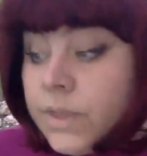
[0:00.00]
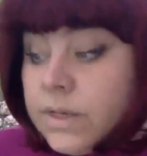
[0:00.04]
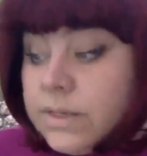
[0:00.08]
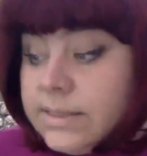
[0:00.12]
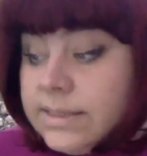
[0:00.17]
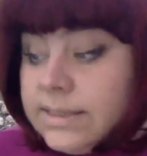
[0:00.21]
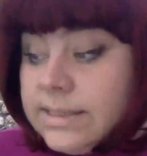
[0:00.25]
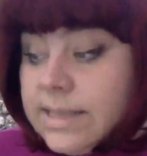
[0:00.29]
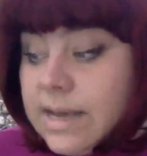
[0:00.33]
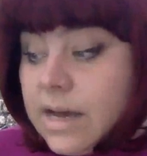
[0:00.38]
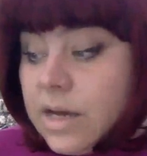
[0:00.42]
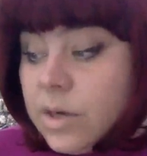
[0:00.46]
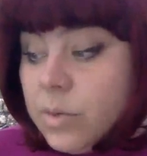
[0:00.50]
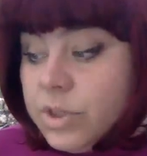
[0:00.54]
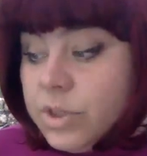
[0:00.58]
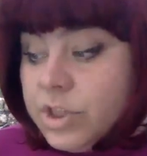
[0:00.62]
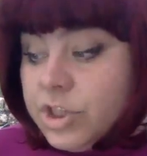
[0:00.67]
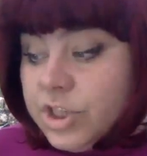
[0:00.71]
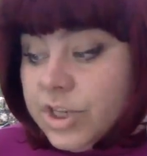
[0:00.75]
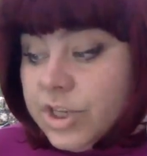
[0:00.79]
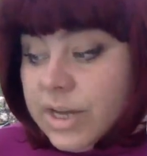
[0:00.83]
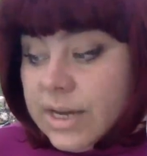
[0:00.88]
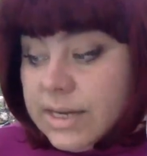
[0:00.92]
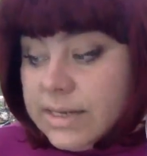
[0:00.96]
star
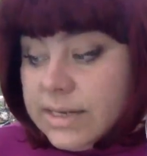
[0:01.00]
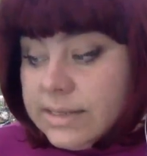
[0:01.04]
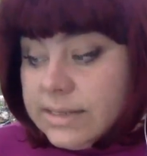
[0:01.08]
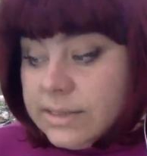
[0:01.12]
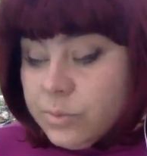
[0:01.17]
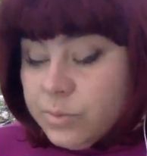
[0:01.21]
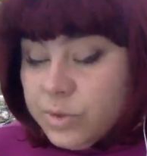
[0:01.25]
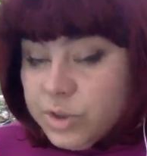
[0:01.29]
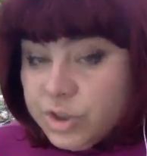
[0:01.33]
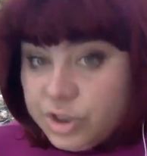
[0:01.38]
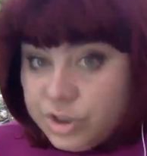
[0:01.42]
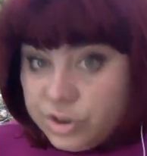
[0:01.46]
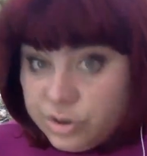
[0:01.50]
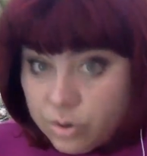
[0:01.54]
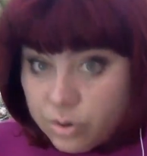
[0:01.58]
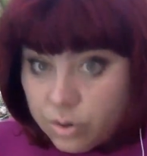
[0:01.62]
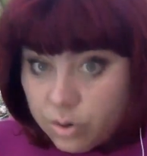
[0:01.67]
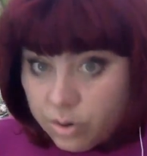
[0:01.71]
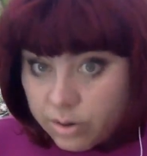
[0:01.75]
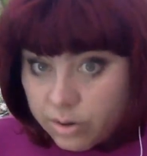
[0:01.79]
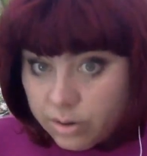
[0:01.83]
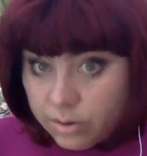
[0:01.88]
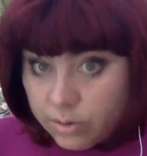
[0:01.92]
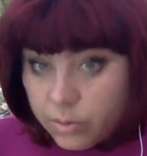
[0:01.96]
which is
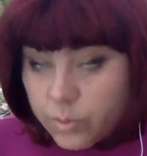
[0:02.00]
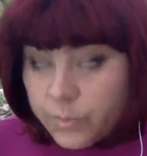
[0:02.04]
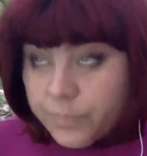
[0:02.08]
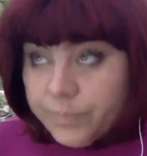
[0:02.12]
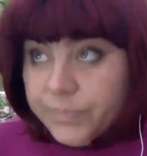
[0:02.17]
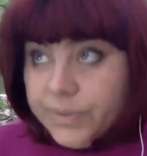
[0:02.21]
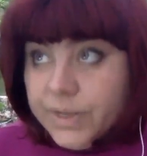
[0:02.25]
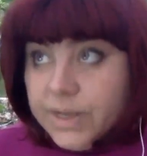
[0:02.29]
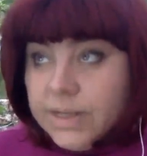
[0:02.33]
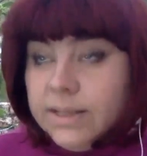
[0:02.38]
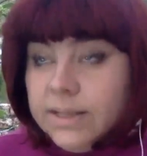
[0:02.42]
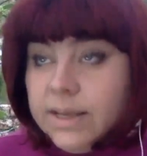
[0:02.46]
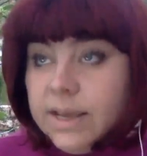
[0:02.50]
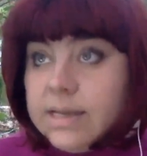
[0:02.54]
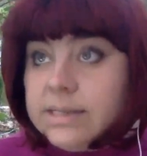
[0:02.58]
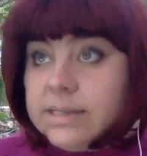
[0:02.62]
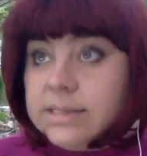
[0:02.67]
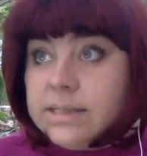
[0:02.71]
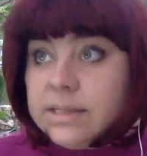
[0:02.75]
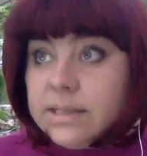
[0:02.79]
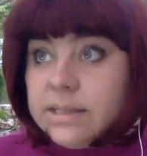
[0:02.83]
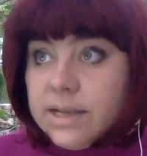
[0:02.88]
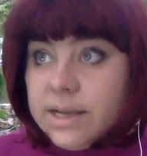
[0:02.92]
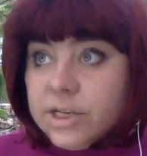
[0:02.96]
royal and
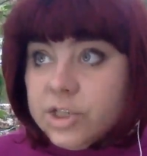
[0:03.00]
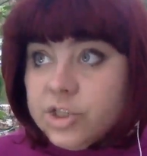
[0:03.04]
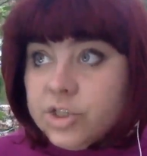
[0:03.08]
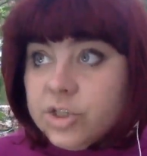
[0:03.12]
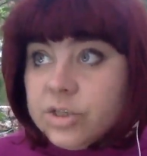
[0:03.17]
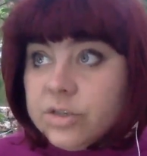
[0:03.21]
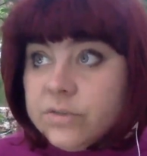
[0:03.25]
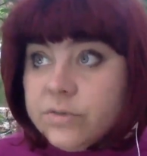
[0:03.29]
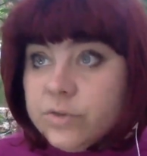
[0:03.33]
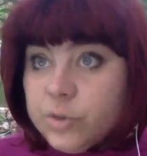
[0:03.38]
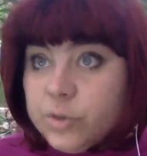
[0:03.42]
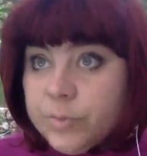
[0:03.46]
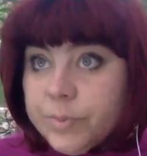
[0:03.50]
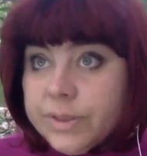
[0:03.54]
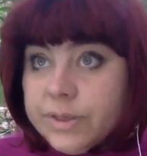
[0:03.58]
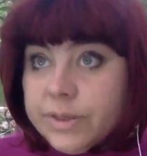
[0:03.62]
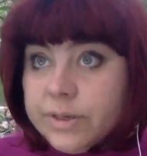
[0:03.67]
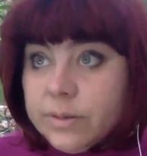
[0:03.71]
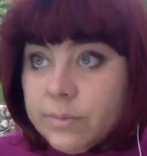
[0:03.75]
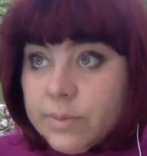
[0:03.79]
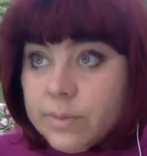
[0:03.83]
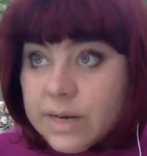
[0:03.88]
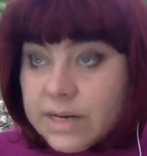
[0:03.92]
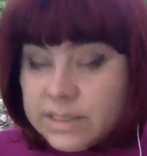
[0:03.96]
has the nature of Jupiter
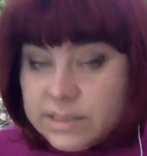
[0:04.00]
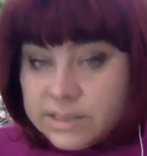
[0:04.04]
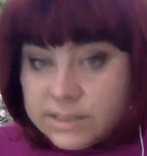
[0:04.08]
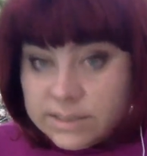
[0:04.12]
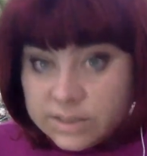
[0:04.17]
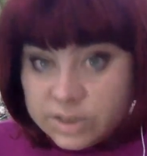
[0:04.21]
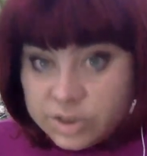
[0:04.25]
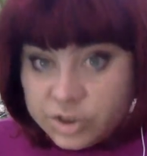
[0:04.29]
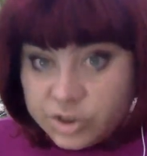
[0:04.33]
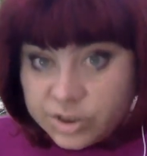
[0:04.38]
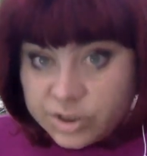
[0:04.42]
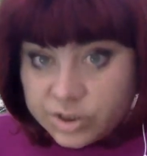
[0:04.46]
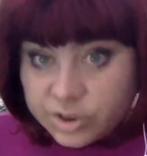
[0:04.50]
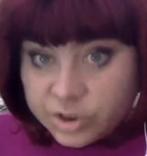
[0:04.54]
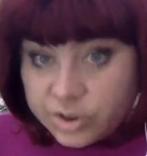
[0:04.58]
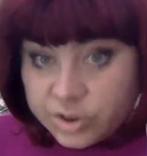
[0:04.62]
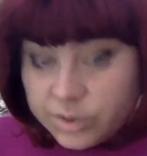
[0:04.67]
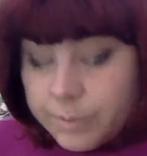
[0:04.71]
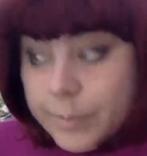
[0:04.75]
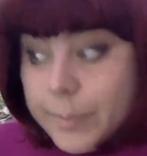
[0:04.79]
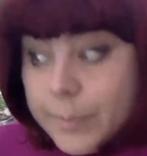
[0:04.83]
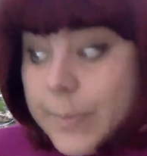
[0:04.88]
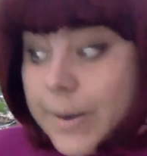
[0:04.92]
and Mars conjunction.